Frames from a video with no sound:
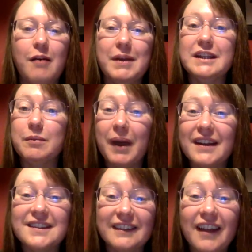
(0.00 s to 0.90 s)
It
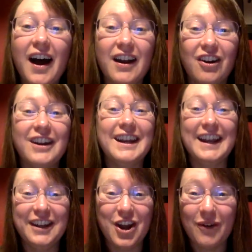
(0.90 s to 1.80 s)
depends a lot on
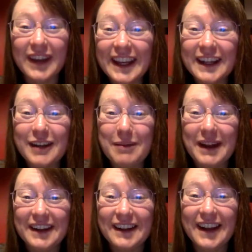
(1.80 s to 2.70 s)
knowing
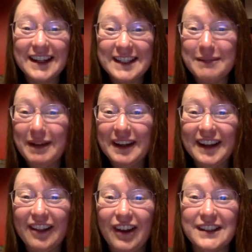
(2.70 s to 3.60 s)
independent and dependent
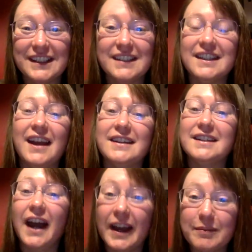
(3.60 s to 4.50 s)
clauses and
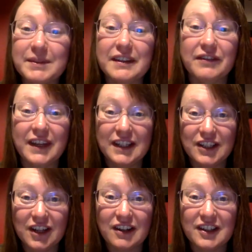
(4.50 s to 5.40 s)
types of
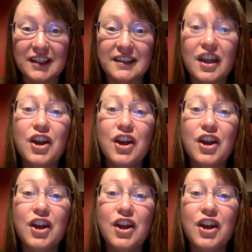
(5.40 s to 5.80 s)
conjunctions.